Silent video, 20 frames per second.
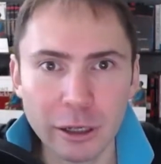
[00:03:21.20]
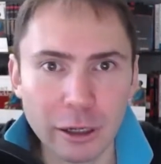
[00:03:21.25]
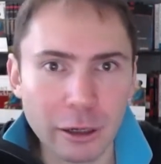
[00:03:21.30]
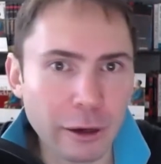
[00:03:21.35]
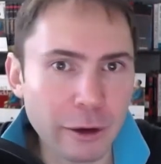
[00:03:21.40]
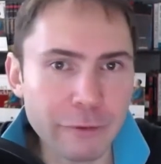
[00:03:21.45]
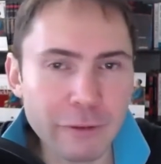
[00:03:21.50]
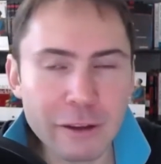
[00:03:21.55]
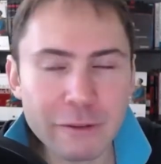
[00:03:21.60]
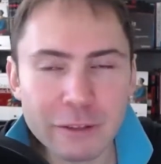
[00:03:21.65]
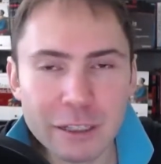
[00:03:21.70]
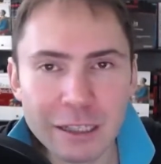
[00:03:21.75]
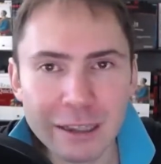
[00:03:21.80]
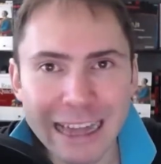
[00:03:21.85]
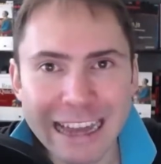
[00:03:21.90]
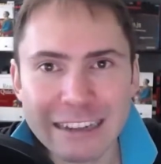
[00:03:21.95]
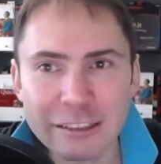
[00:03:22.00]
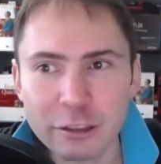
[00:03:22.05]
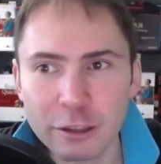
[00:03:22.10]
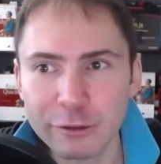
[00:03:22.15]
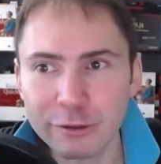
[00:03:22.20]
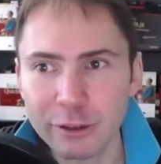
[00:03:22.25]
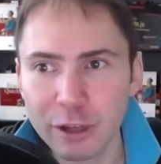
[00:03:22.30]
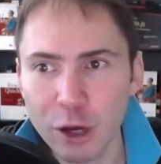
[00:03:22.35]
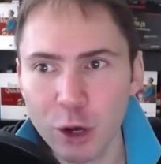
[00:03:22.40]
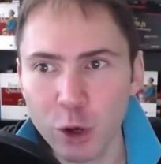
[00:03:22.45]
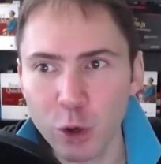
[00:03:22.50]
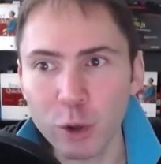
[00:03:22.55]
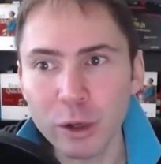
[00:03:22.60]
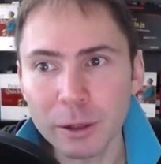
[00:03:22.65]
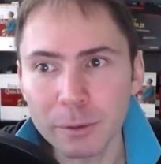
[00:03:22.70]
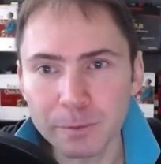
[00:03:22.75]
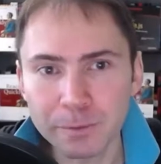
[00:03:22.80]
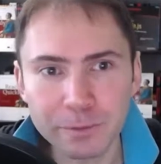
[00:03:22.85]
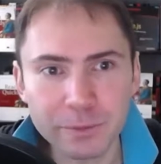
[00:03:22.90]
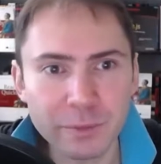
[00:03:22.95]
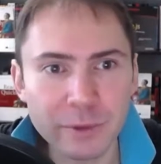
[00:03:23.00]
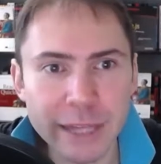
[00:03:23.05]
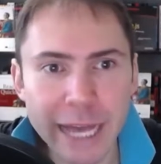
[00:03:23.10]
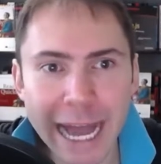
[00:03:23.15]
50 lines of code.
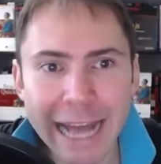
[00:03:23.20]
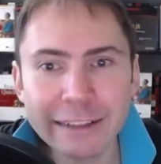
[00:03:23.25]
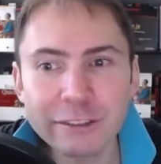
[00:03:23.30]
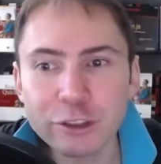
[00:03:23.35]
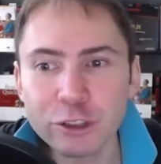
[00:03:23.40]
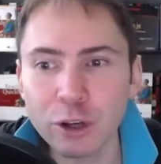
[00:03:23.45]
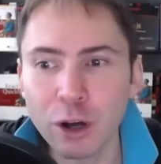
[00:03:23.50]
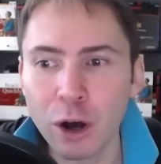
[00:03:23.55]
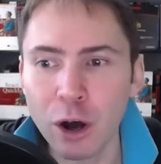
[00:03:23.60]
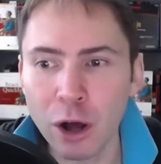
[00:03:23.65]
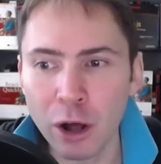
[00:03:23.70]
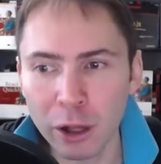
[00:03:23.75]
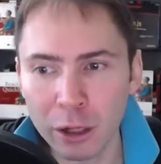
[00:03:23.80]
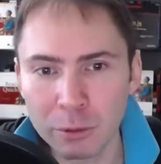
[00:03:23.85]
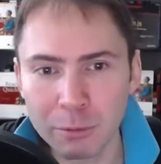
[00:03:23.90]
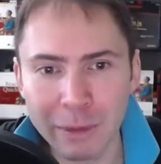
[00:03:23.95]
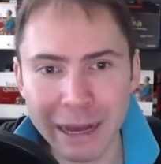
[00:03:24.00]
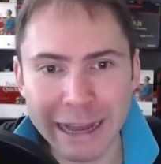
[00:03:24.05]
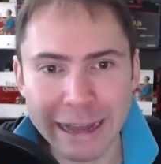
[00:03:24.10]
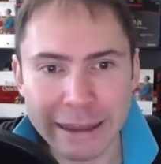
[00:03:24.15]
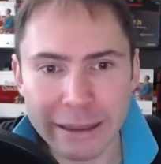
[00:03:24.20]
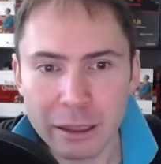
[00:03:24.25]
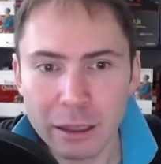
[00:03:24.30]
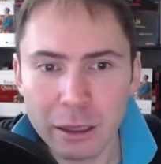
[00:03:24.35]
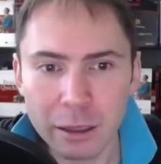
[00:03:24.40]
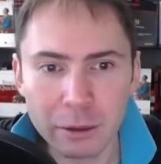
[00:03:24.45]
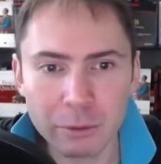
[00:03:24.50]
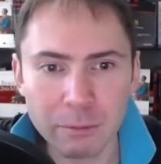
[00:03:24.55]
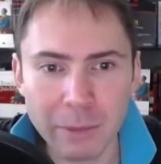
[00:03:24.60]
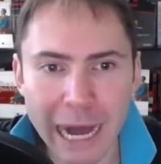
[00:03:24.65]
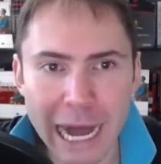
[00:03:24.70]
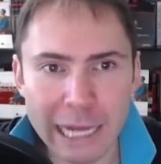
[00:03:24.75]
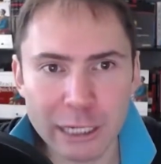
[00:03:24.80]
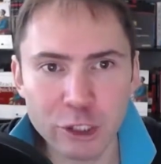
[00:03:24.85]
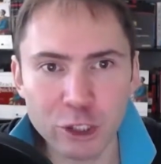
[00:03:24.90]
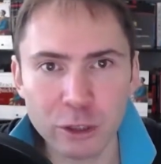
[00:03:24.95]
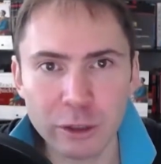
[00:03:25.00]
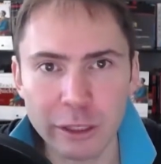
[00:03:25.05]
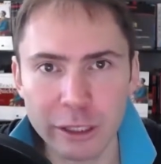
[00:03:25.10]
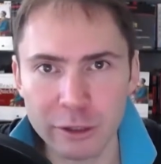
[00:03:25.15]
That's all my
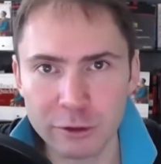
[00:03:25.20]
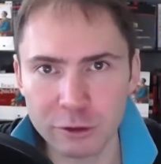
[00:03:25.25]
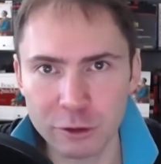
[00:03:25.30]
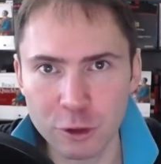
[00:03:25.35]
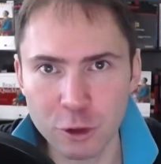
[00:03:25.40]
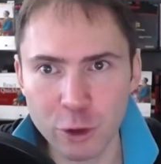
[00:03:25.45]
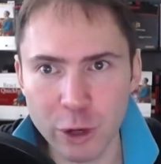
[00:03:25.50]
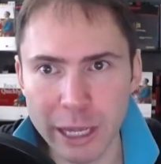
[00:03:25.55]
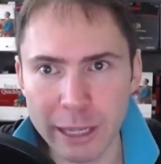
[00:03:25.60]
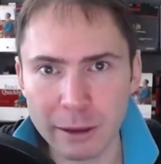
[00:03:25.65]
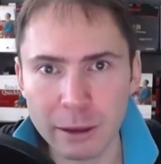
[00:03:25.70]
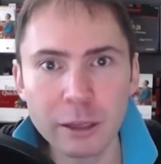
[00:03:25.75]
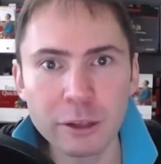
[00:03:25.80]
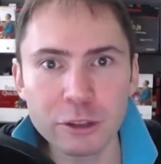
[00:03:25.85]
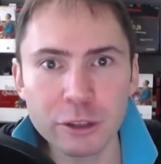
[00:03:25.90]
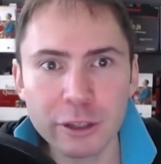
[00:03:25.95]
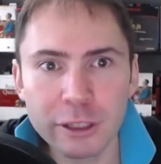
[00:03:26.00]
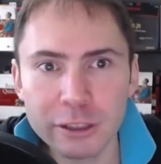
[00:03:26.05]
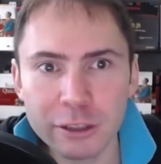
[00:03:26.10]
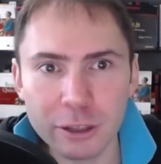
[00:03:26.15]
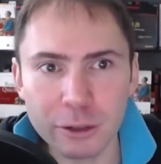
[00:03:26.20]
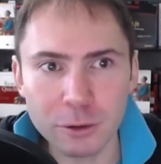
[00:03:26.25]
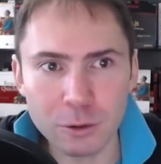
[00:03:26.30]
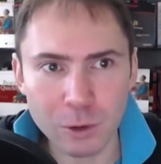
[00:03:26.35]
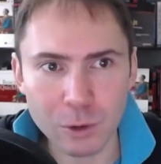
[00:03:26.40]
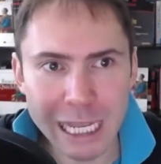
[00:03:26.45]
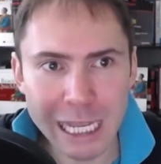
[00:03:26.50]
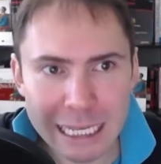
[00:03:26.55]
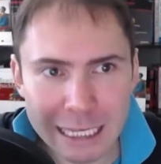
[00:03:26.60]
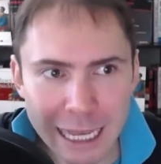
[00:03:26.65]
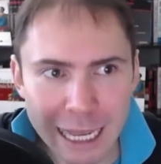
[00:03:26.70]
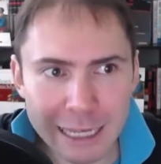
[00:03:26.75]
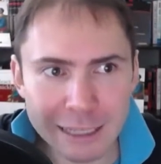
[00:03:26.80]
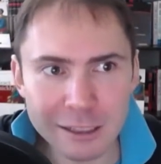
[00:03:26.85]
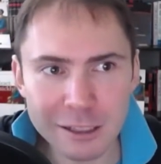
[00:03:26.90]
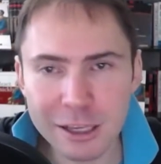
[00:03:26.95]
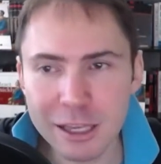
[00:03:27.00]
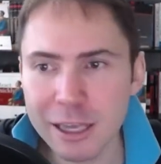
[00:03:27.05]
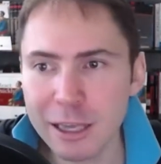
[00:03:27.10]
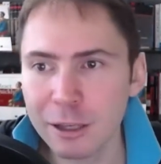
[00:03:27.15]
module is doing. So it's a great
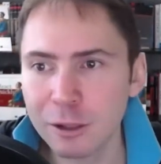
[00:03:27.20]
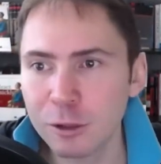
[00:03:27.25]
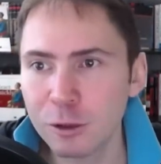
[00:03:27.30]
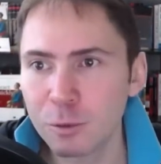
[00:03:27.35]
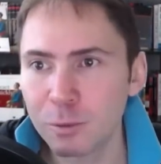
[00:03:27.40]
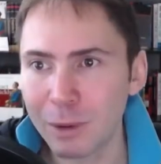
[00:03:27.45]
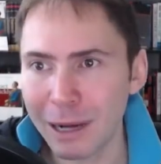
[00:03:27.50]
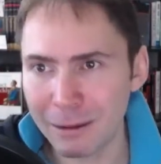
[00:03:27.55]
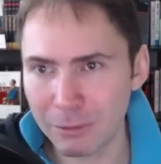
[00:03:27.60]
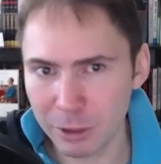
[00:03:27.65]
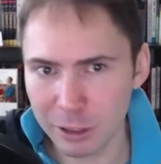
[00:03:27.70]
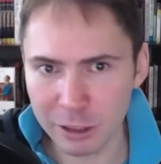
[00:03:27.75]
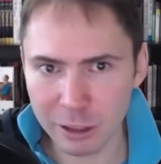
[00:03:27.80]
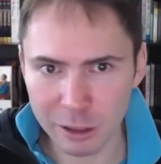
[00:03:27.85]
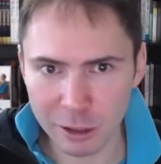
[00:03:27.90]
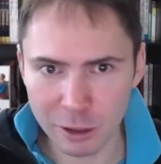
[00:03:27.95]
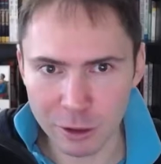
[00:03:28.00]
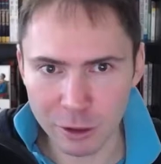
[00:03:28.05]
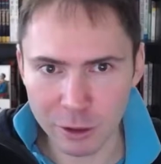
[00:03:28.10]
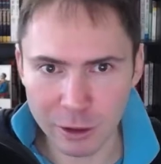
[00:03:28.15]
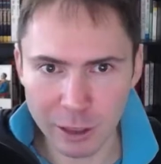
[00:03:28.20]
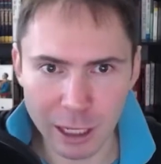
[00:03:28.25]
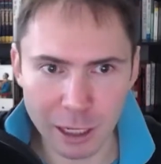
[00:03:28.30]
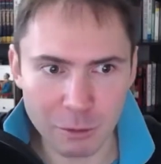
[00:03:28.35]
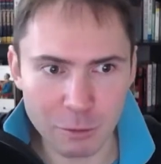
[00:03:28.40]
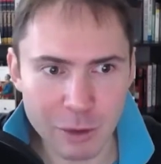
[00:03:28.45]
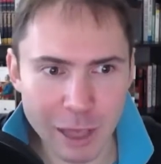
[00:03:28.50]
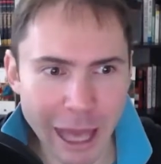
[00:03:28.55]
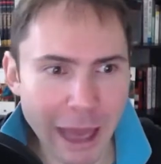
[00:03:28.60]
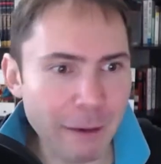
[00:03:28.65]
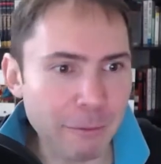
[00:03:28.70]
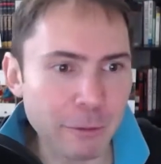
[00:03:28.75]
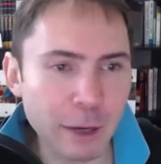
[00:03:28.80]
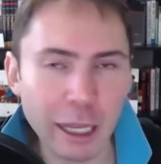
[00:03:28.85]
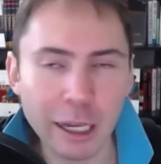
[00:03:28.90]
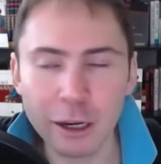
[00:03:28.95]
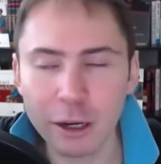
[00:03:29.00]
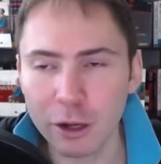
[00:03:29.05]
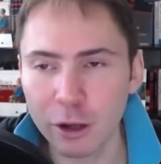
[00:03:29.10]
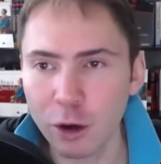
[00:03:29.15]
idea to publish it on NPM.
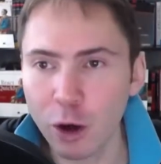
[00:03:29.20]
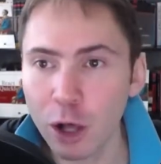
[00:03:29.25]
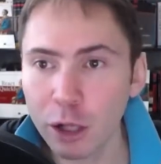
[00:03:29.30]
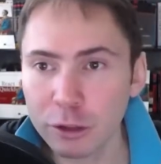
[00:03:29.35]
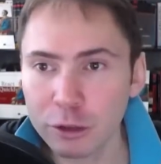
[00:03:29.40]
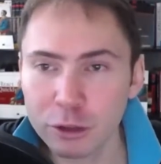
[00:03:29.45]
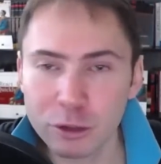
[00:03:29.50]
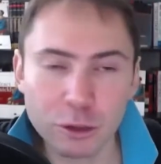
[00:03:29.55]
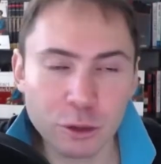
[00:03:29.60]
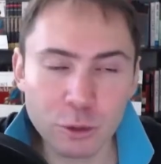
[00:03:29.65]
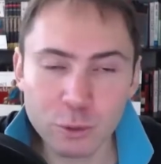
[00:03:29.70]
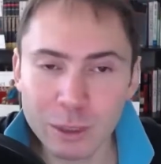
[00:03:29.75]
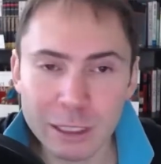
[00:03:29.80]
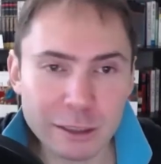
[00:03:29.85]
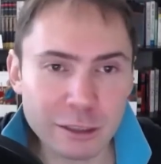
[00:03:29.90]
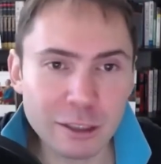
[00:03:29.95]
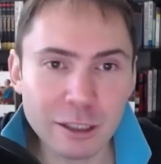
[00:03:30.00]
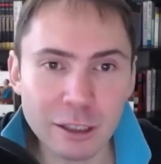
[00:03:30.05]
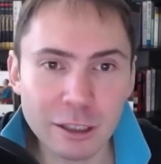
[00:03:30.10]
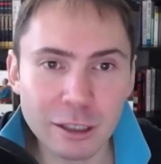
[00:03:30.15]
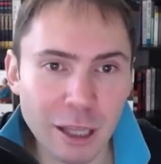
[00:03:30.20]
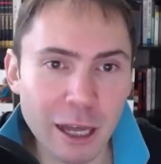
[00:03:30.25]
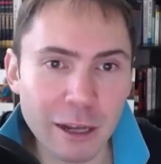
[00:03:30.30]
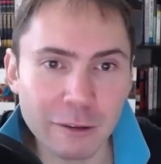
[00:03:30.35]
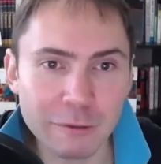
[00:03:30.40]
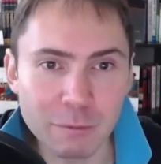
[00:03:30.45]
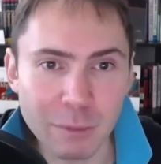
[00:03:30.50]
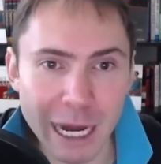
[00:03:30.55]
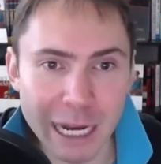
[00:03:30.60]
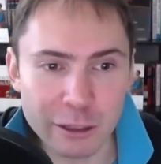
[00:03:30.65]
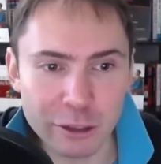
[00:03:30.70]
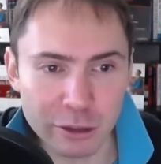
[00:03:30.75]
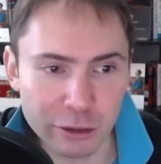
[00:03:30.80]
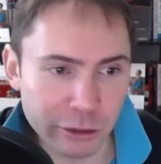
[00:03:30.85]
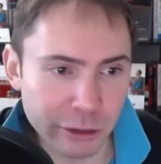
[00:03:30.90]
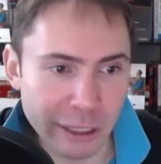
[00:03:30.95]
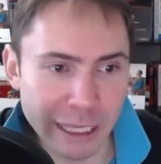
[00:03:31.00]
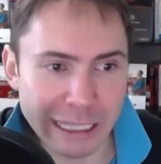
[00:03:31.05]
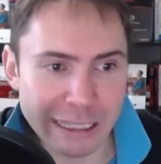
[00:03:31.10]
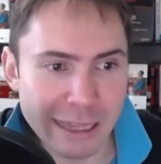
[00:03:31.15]
And also you will see a lot of
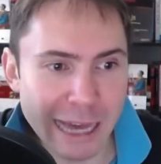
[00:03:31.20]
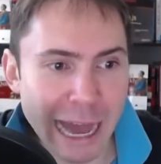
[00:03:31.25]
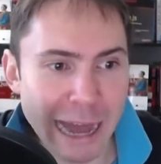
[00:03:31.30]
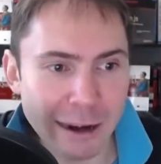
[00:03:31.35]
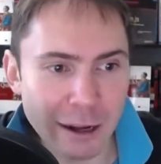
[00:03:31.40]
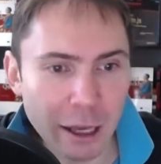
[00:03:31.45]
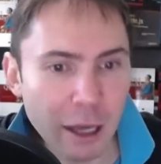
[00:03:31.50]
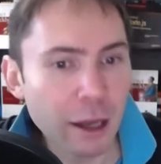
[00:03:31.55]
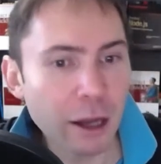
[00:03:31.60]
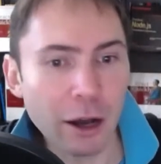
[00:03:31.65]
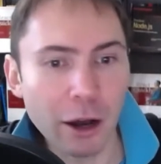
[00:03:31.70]
modules like that.